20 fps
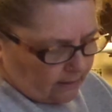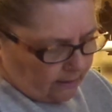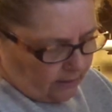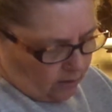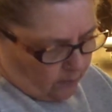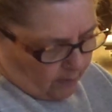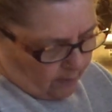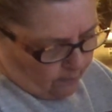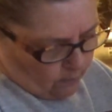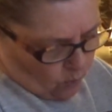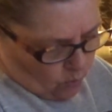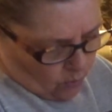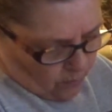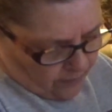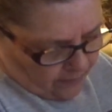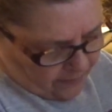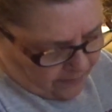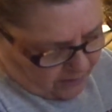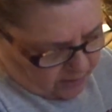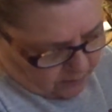a little bit
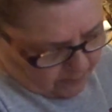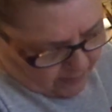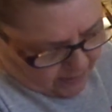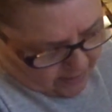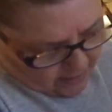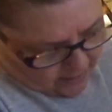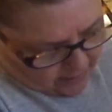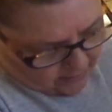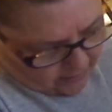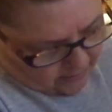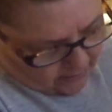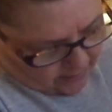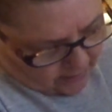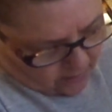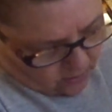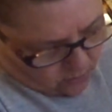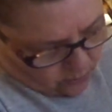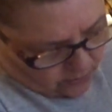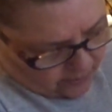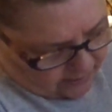more than this pan, and I
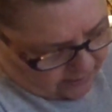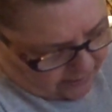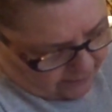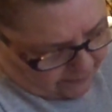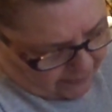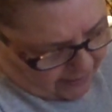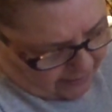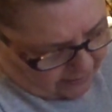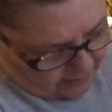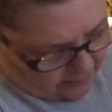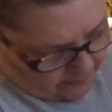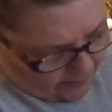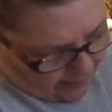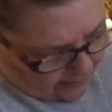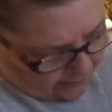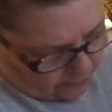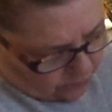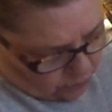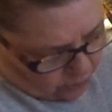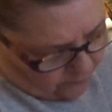always make some
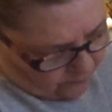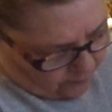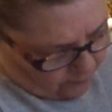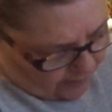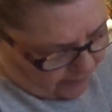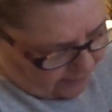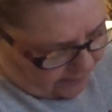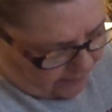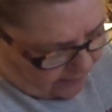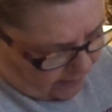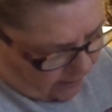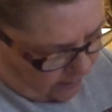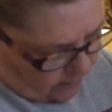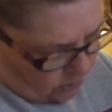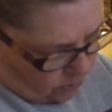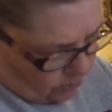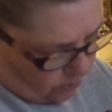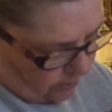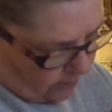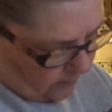extra for my
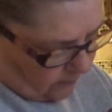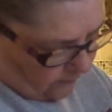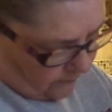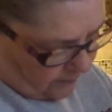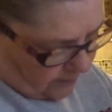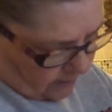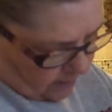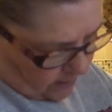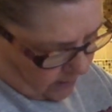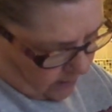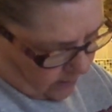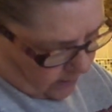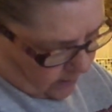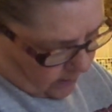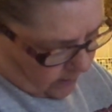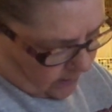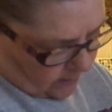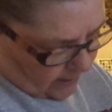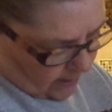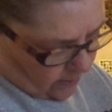son who lives
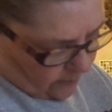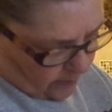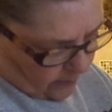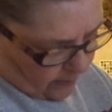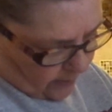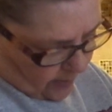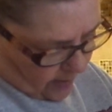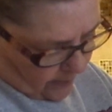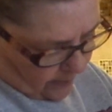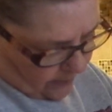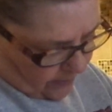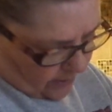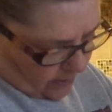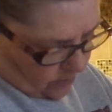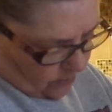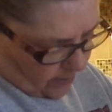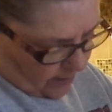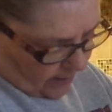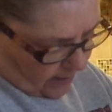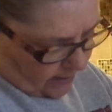down the
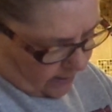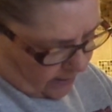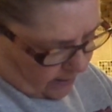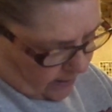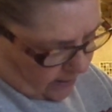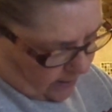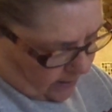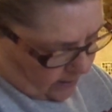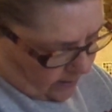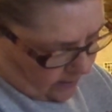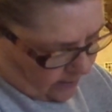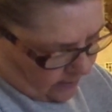property a ways.